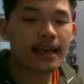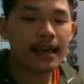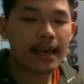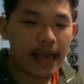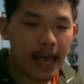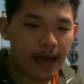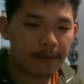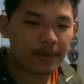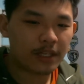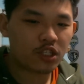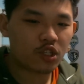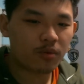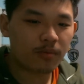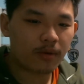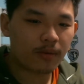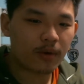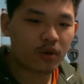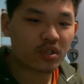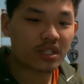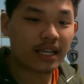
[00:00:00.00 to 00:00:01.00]
Happy Super
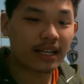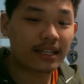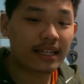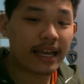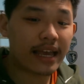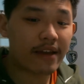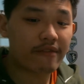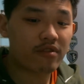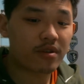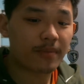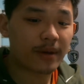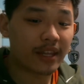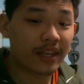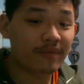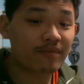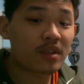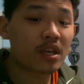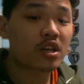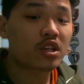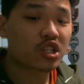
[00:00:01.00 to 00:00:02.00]
Bowl Sunday,
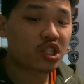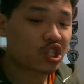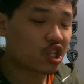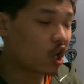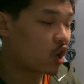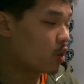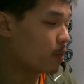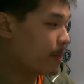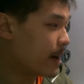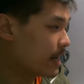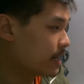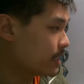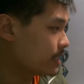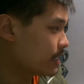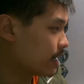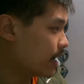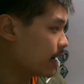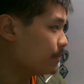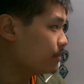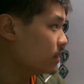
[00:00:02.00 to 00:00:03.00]
everybody. So by the
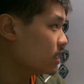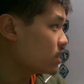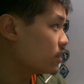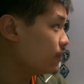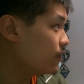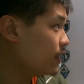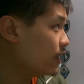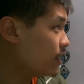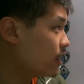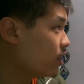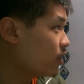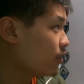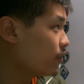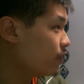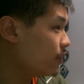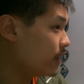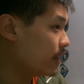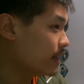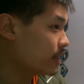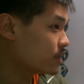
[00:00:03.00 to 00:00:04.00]
time this video
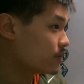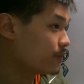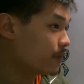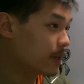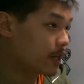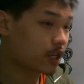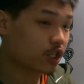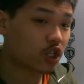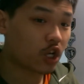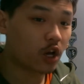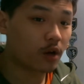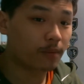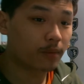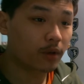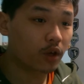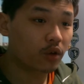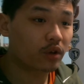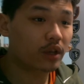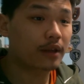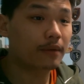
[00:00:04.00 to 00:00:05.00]
is finished
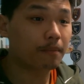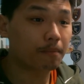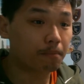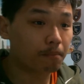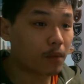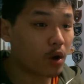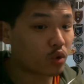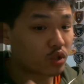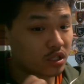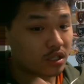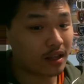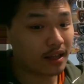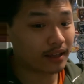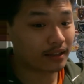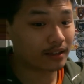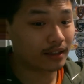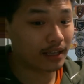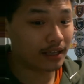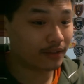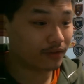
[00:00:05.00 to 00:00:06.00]
uploaded, most
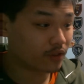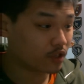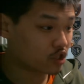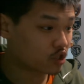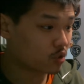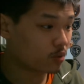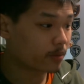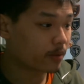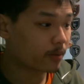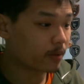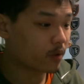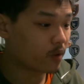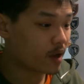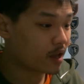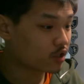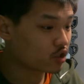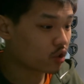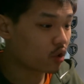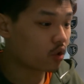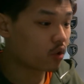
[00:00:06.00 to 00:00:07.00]
likely the Super Bowl
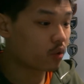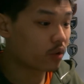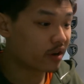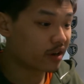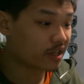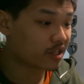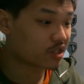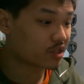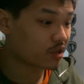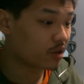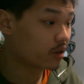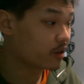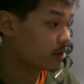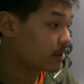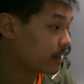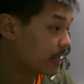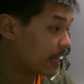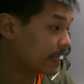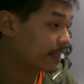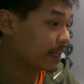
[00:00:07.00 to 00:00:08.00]
has already started
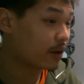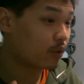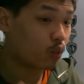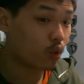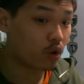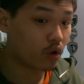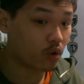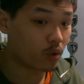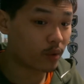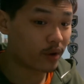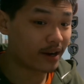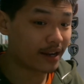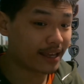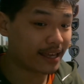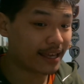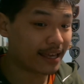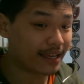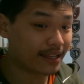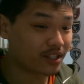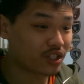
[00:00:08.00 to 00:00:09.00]
and that we're already
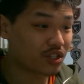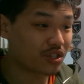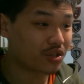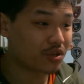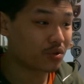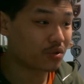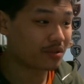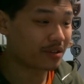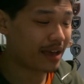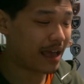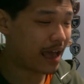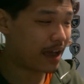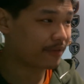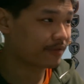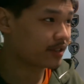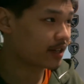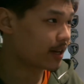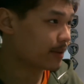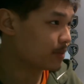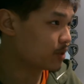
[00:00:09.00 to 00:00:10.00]
into the
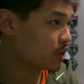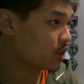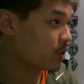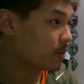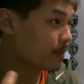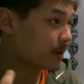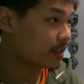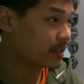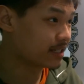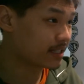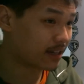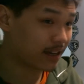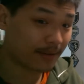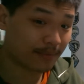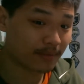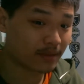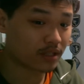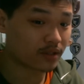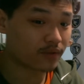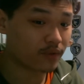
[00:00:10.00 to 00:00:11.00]
halftime show by the time
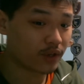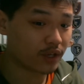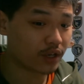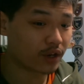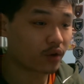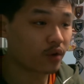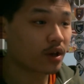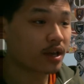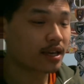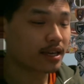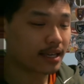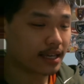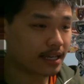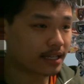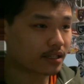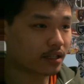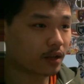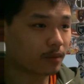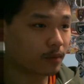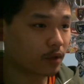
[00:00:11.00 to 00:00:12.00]
this video is
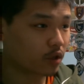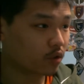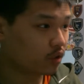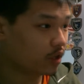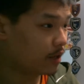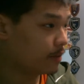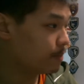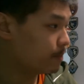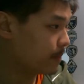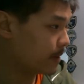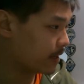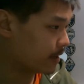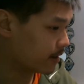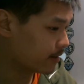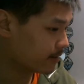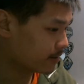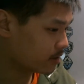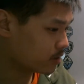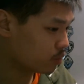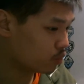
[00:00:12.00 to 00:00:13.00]
uploaded,
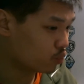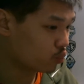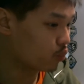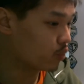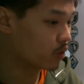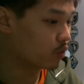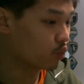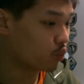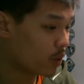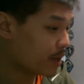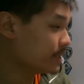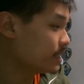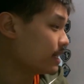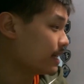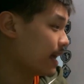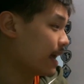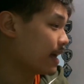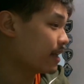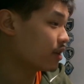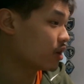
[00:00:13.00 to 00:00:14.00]
because we're once
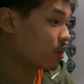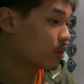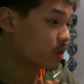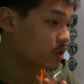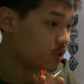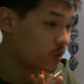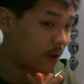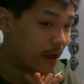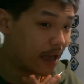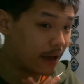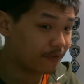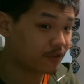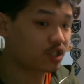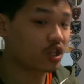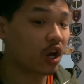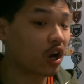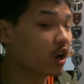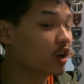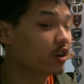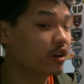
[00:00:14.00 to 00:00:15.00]
again going to have
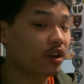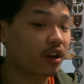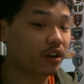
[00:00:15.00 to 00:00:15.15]
tons